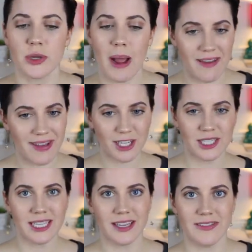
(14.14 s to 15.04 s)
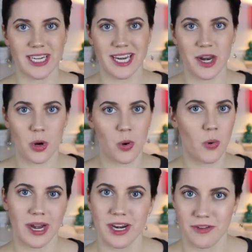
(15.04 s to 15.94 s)
So I've actually lived in
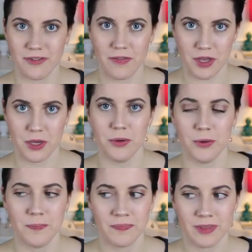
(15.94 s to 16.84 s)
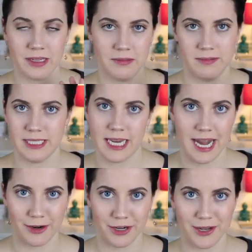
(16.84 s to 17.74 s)
quite a few
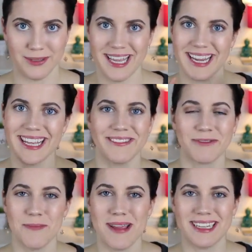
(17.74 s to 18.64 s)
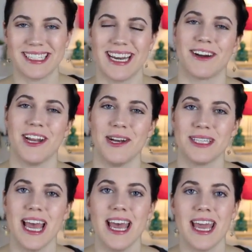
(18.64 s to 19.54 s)
scenarios, like roommate scenarios.